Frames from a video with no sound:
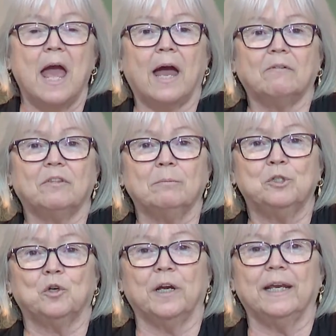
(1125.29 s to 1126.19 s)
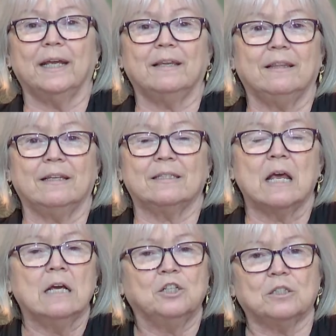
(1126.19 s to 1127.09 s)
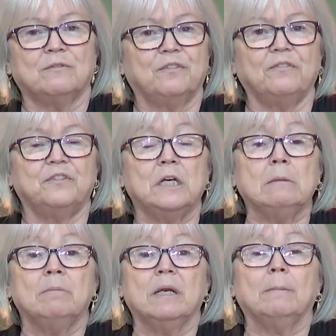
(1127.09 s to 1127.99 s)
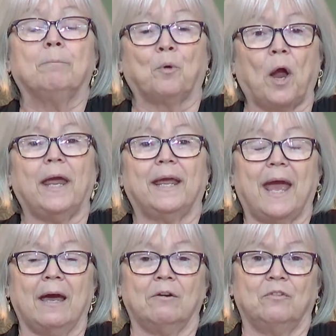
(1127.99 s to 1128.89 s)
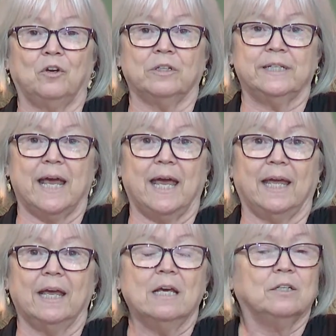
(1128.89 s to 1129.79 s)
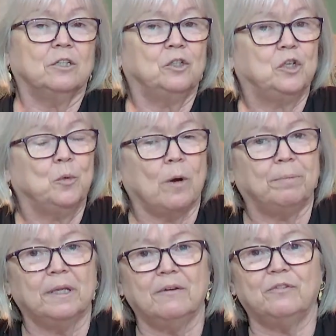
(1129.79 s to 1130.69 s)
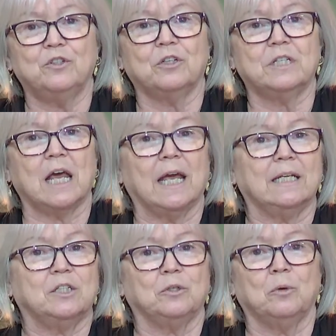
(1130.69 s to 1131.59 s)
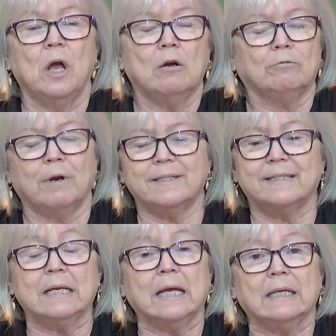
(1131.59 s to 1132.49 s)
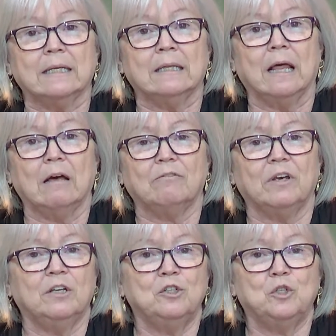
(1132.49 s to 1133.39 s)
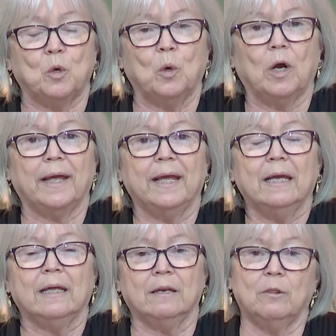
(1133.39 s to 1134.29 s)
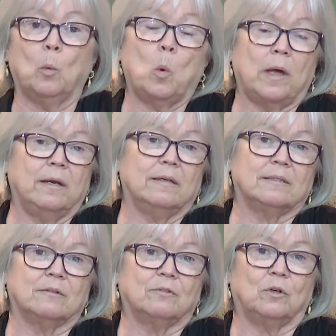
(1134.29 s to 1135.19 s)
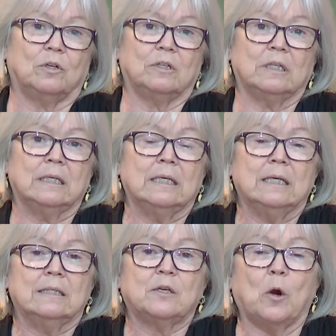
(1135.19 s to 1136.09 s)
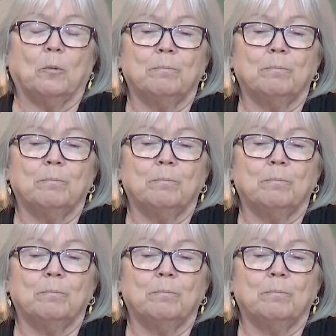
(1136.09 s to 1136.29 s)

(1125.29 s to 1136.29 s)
Have them join in this just 15-minute break out of your day to uplift your day, to resonate in love and in joy and in the oneness of all. So,